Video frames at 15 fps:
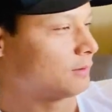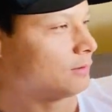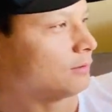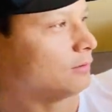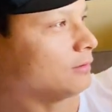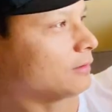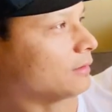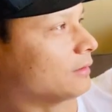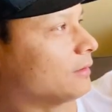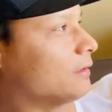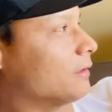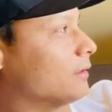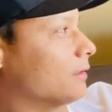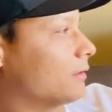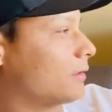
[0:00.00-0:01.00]
look at
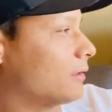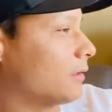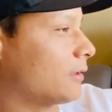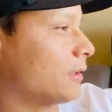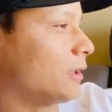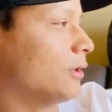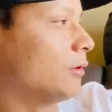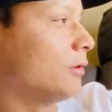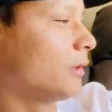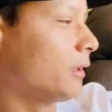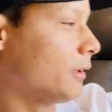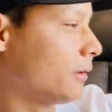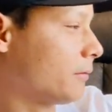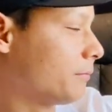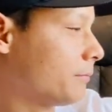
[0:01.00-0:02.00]
this can you hold
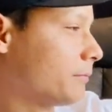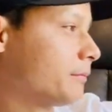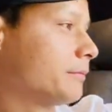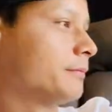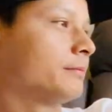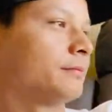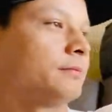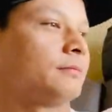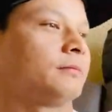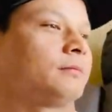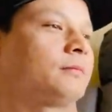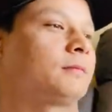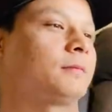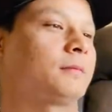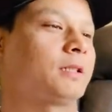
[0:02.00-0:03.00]
it yes
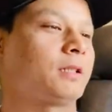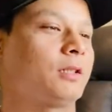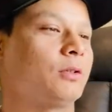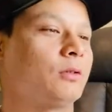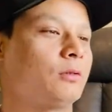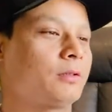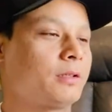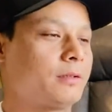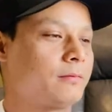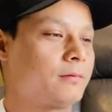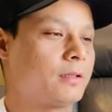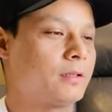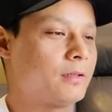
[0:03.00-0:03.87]
can you hold it and you